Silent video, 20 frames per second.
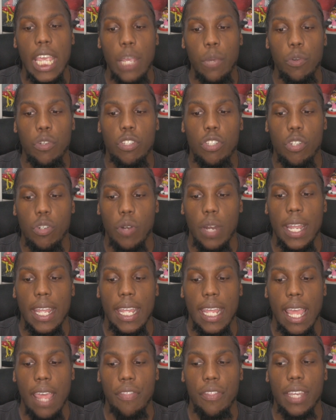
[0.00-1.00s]
was great,
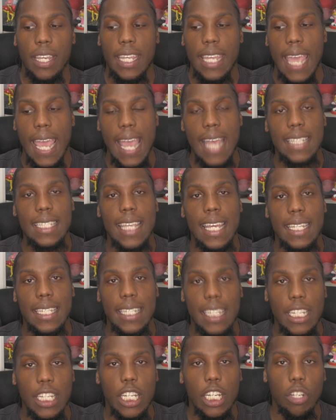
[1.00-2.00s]
and the cast that
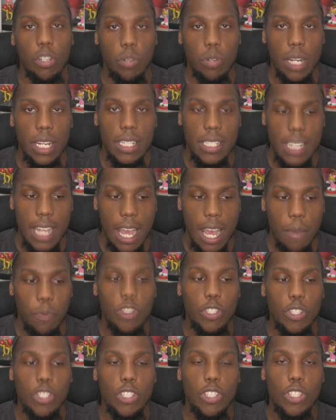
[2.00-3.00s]
did a great job
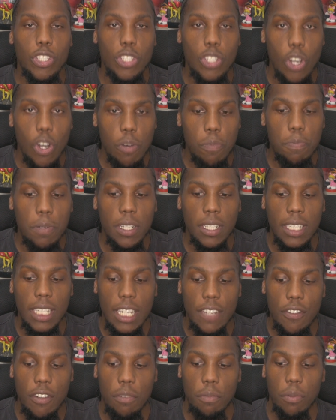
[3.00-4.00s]
was so
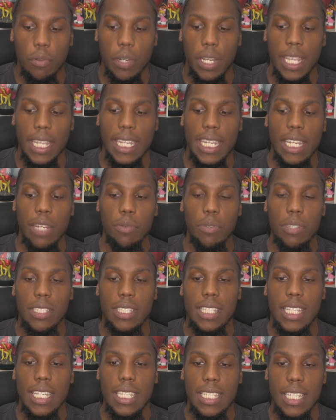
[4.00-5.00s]
believable. And it was
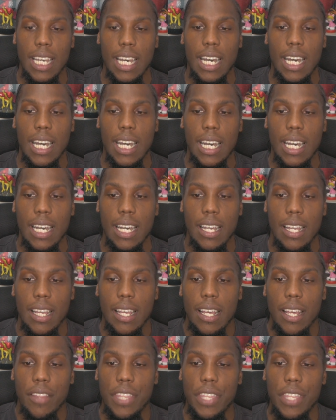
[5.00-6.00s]
this uh,
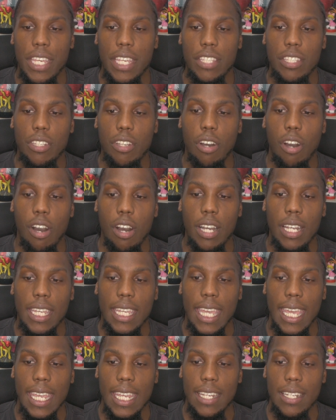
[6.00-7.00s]
this
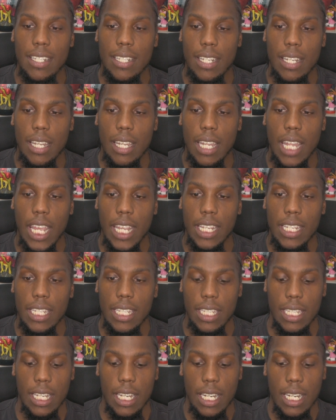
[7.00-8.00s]
Caucasian lady,
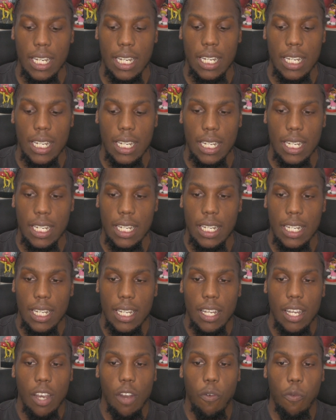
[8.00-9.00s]
uh,
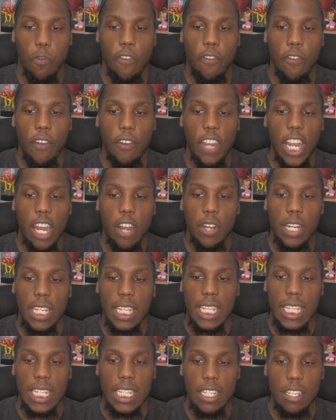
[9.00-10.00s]
very
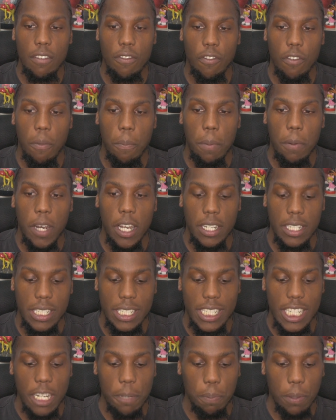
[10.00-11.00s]
evil, but
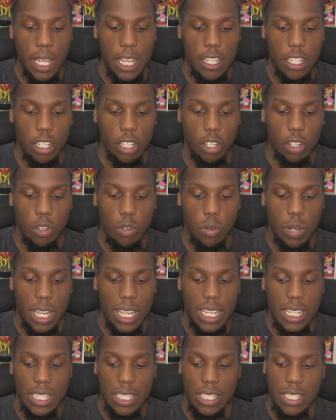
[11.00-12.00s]
she played a
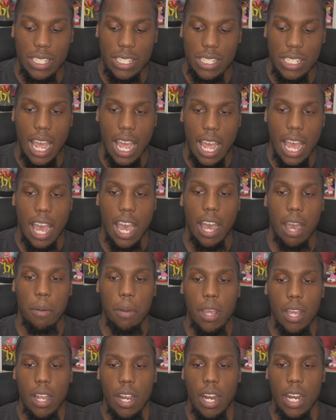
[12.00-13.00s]
great job.
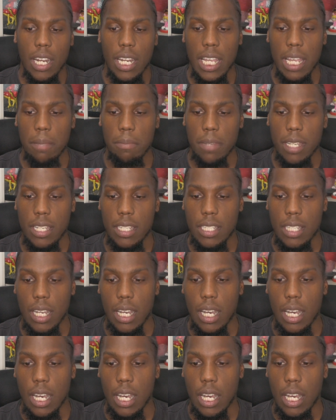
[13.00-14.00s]
Her name is
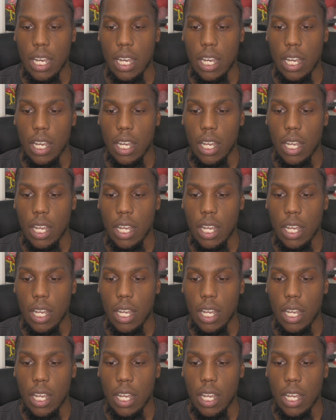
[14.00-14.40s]
uh,